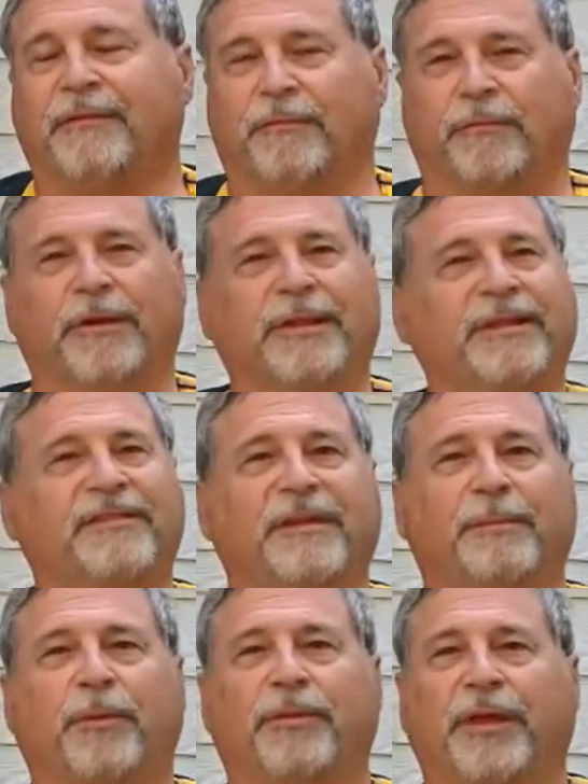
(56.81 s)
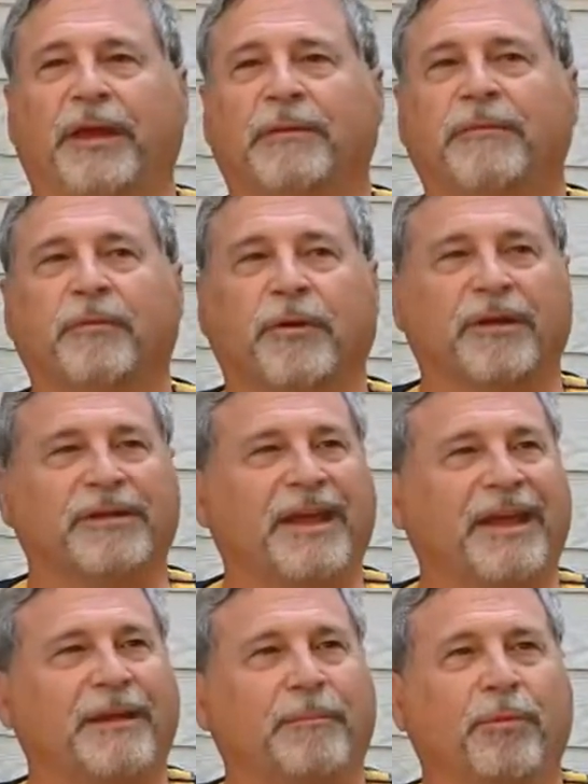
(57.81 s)
Really simple thing. We're gonna
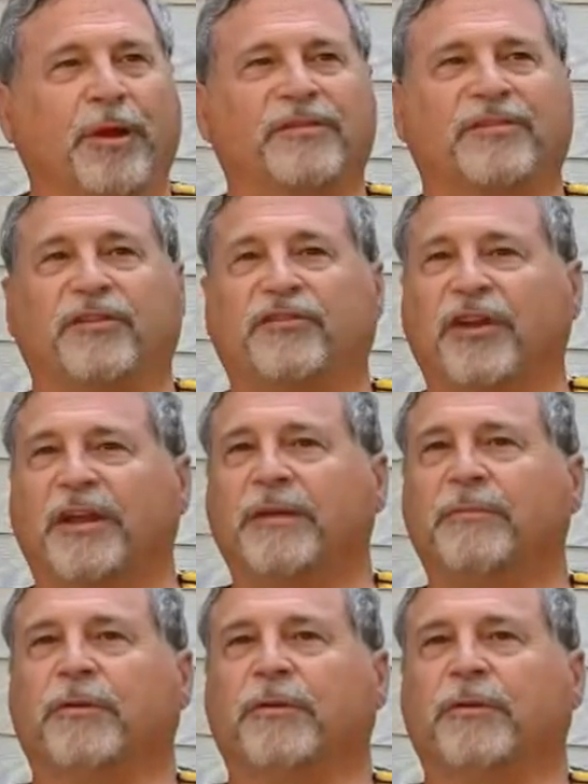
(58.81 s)
take a breast of chicken.